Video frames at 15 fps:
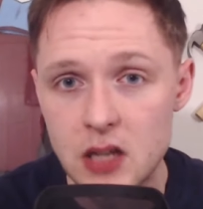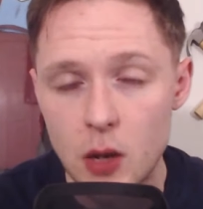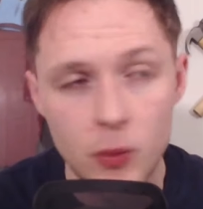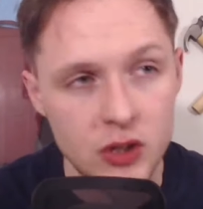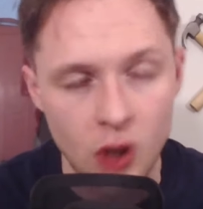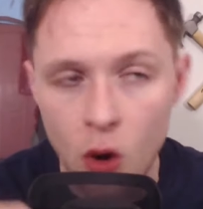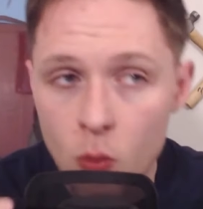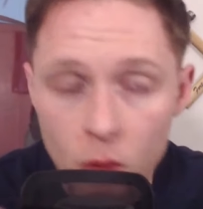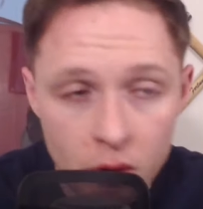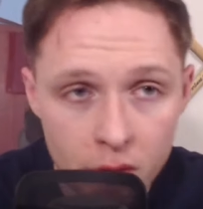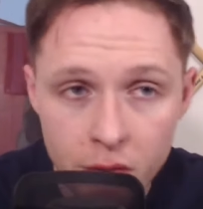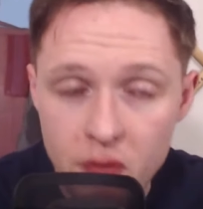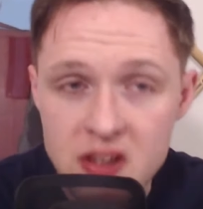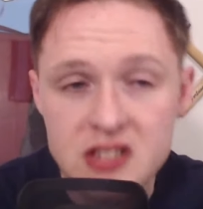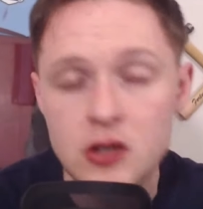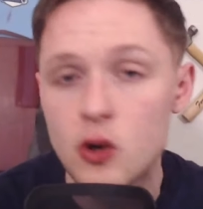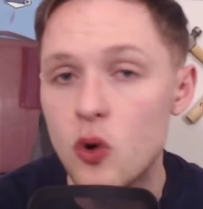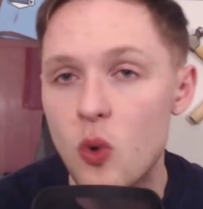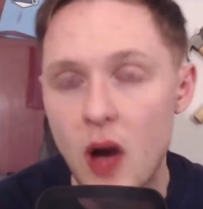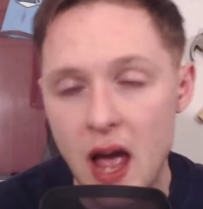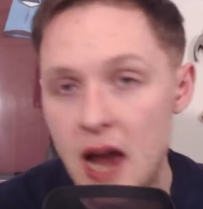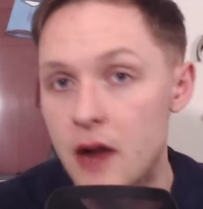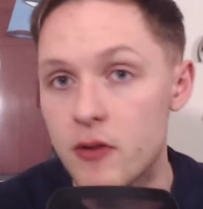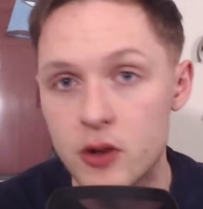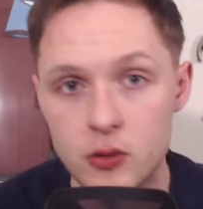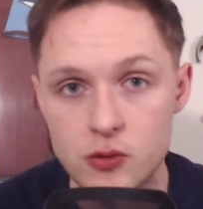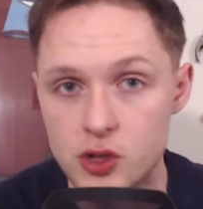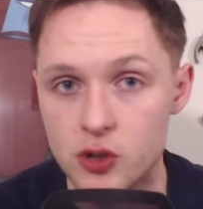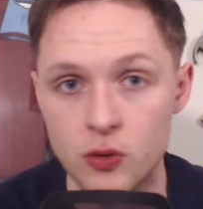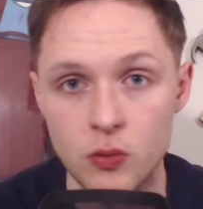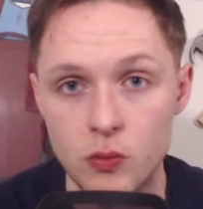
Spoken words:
We don't want a physical aerial duel.